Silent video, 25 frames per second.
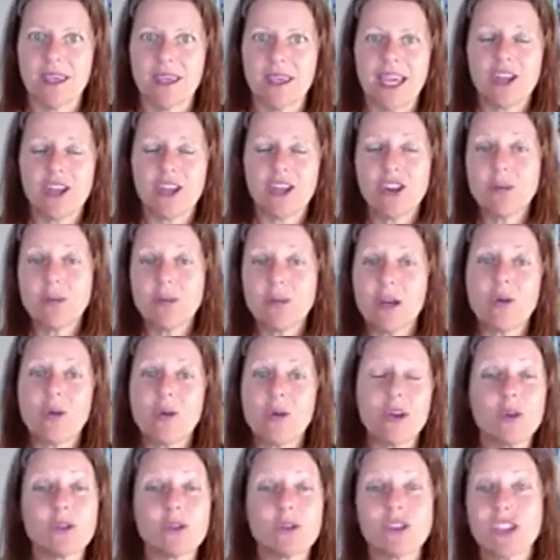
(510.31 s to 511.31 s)
And you bring
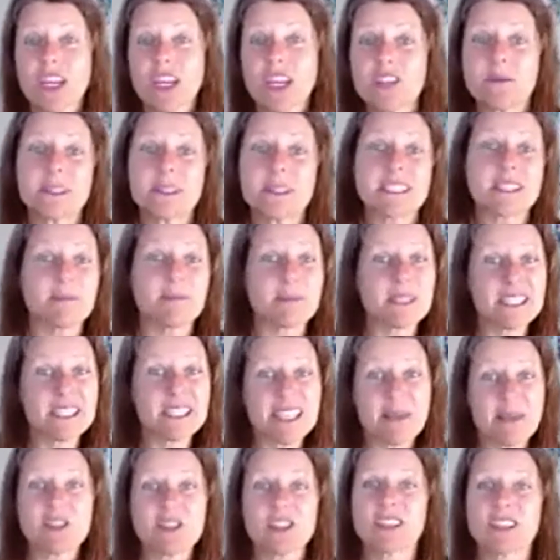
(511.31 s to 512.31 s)
all your judgments and
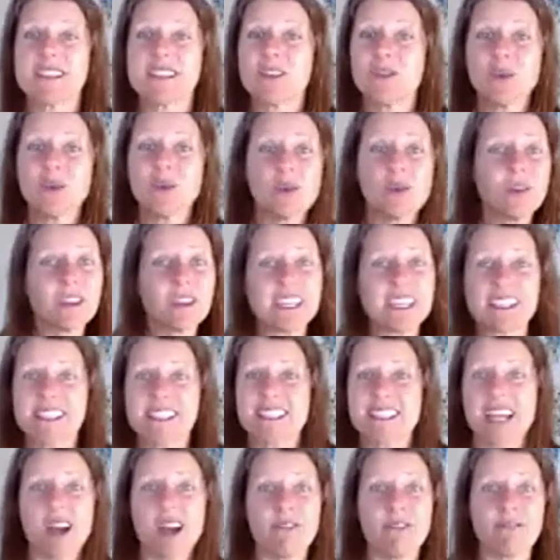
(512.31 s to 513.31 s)
perceptions and all this
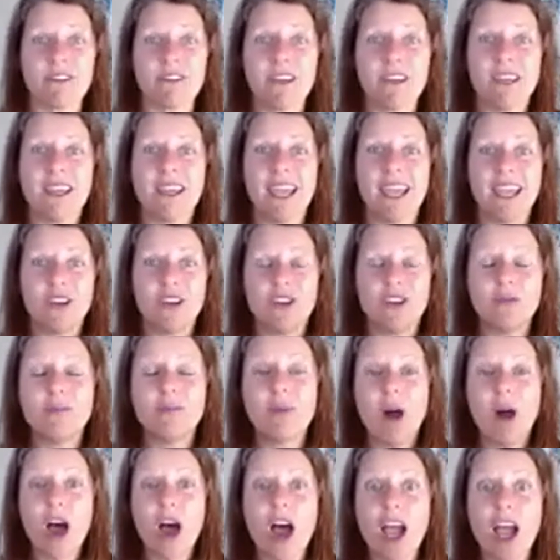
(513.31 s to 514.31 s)
stuff, and you
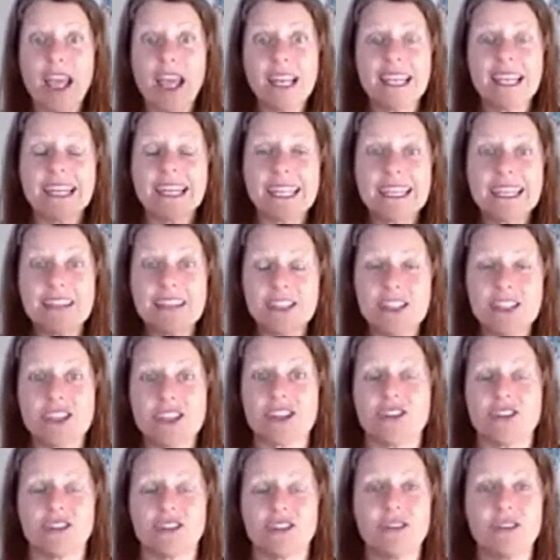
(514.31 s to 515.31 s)
pile it
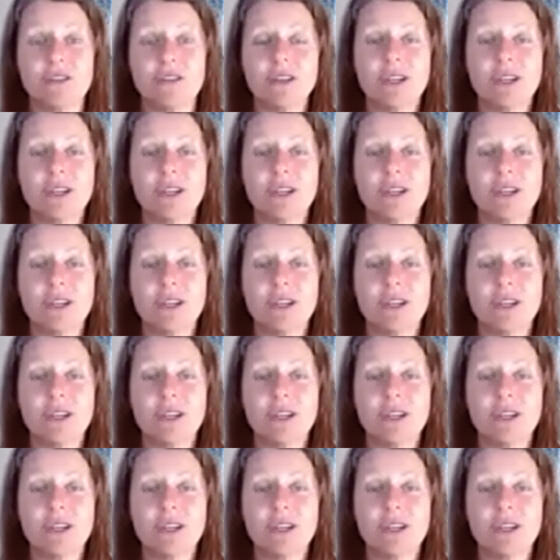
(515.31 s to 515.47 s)
into